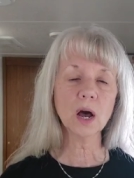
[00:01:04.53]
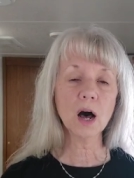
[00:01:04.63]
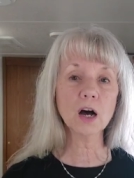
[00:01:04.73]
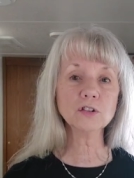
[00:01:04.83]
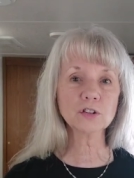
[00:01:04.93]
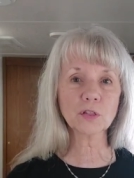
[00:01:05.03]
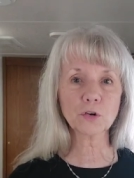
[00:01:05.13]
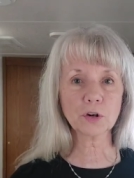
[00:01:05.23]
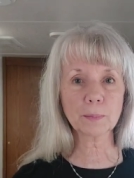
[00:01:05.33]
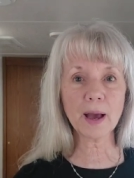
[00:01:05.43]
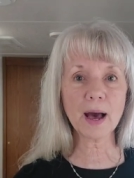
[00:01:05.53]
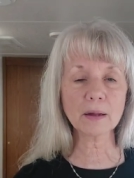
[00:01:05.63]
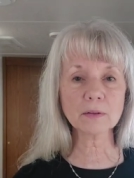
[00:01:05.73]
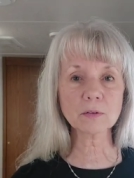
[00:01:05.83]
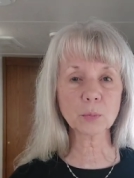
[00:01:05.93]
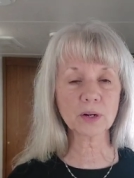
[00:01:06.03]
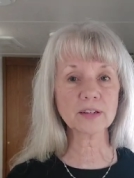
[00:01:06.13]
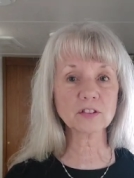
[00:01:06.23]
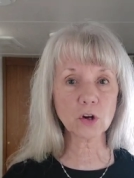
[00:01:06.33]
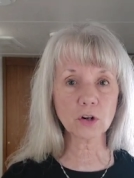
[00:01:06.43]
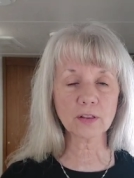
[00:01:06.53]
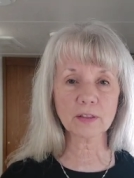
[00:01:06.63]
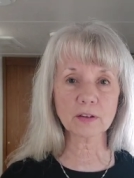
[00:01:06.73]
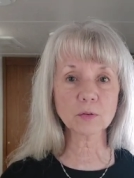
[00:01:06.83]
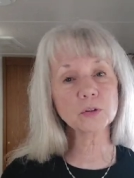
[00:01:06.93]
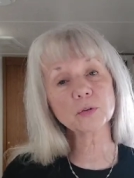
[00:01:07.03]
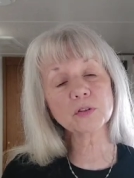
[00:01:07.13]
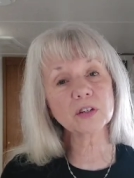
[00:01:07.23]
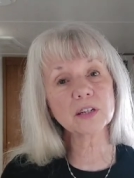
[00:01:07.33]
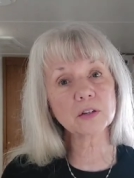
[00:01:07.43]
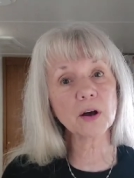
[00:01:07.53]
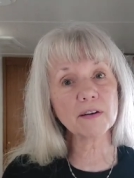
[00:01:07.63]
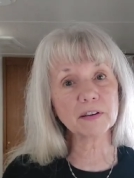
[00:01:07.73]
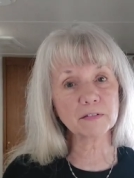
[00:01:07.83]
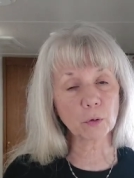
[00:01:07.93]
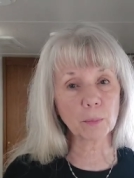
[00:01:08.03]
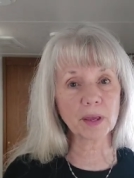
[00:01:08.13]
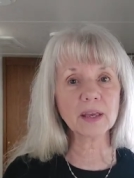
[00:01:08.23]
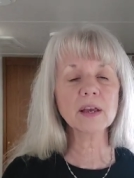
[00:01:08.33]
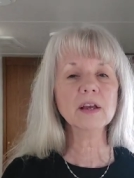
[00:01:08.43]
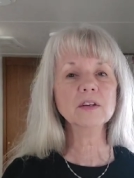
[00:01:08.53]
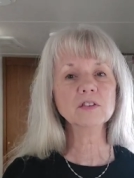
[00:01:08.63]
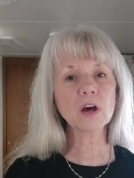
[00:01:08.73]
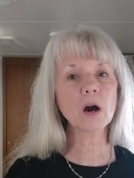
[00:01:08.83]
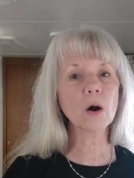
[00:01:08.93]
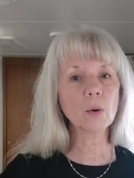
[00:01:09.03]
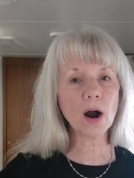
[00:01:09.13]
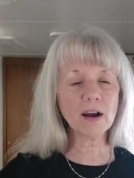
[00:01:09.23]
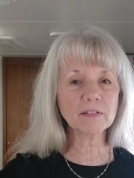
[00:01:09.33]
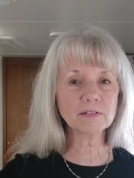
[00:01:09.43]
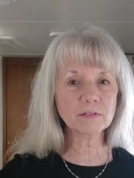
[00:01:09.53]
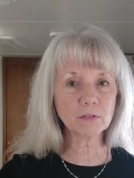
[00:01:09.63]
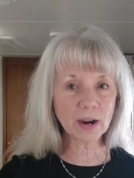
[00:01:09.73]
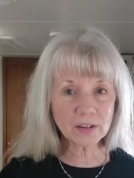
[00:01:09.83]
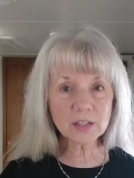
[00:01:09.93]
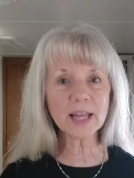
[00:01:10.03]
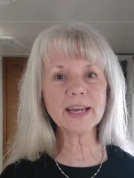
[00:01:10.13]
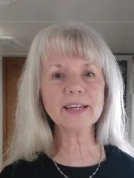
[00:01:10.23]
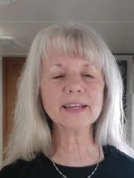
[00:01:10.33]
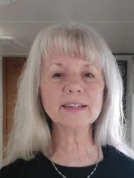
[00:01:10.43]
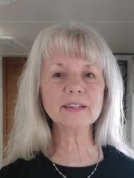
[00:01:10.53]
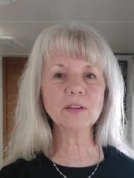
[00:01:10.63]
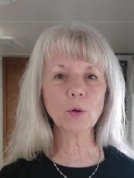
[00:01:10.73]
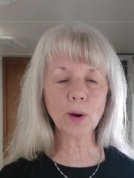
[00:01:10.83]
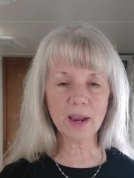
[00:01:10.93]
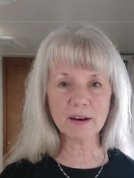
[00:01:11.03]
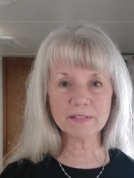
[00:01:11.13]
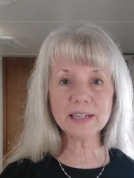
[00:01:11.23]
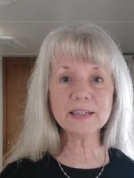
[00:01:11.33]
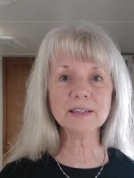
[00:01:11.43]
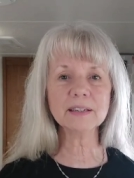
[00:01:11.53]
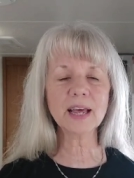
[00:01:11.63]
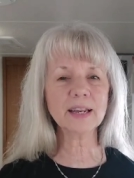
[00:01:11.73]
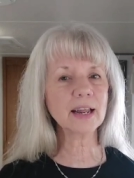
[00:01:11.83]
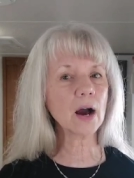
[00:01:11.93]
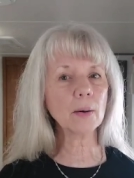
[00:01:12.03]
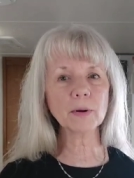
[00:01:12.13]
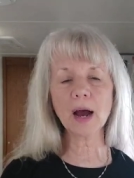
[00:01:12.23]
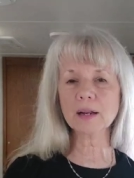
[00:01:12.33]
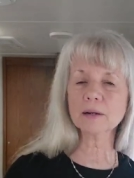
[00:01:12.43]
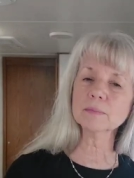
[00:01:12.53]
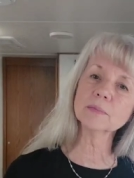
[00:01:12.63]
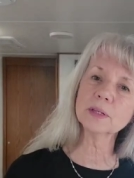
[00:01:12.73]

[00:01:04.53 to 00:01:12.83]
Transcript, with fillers: 130 pounds when I started this, which was a little heavy for me. So I've regulated the way I've eaten, and now I'm kind of,